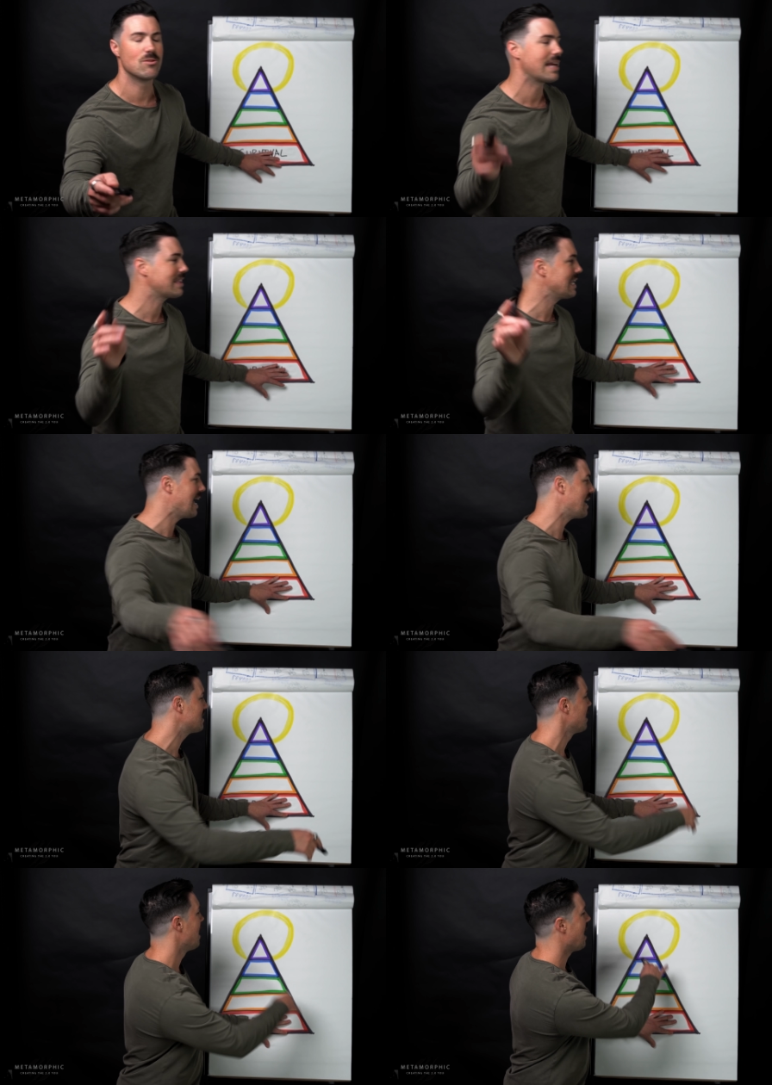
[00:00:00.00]
And at the
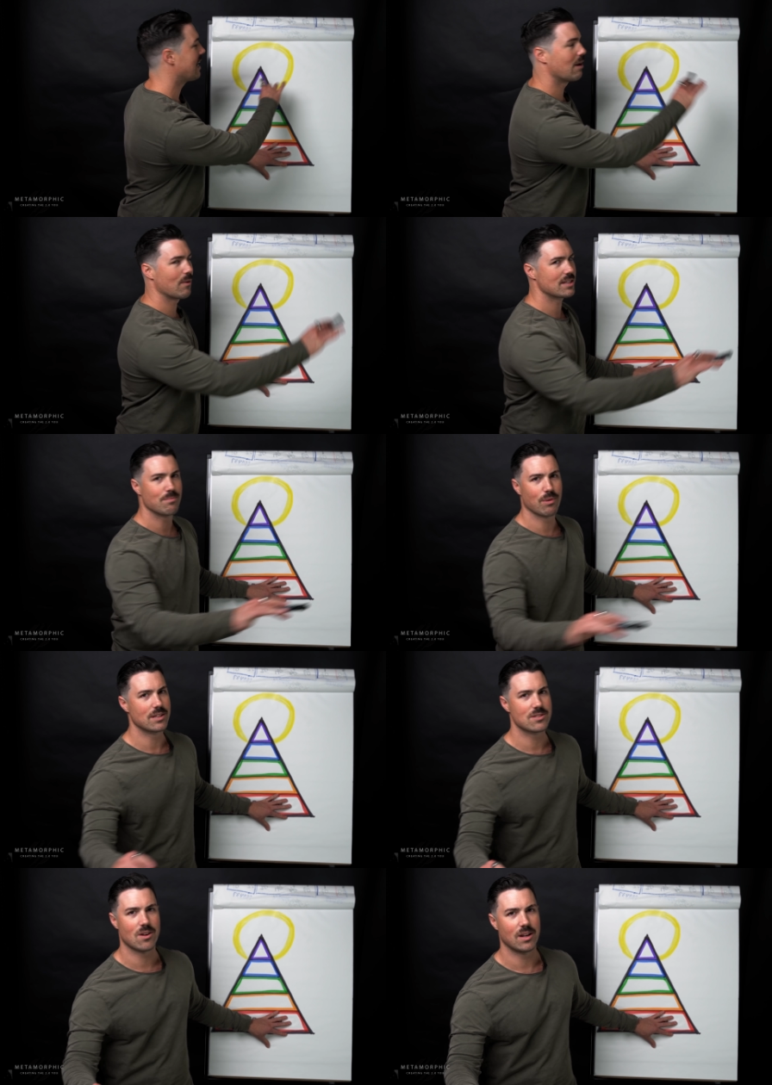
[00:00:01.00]
end, I can't wait to bring
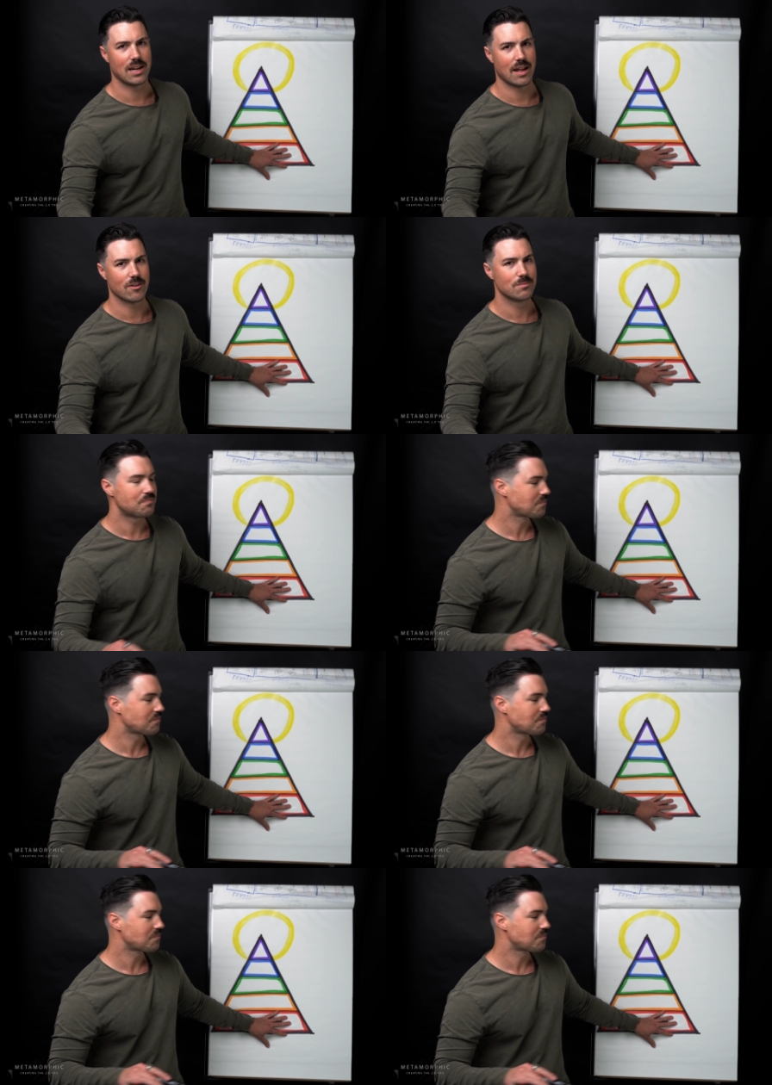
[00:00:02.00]
this all together.